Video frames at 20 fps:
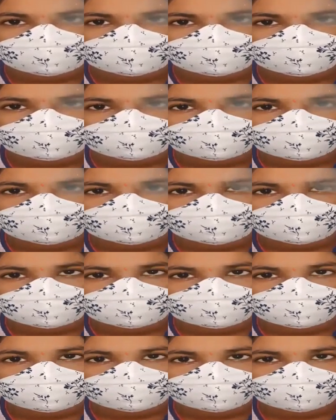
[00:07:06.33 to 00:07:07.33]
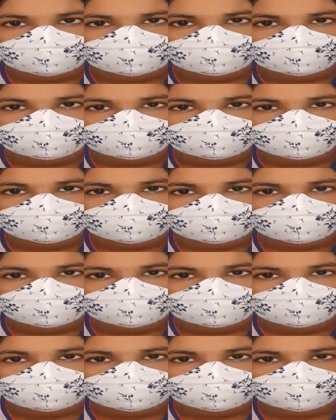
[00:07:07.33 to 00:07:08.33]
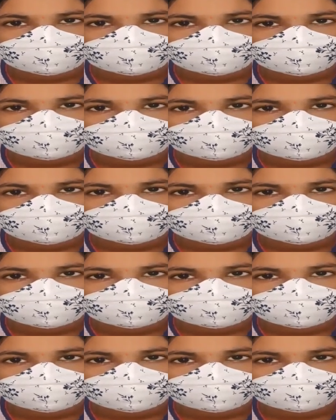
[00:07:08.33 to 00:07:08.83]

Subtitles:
Nothing is said.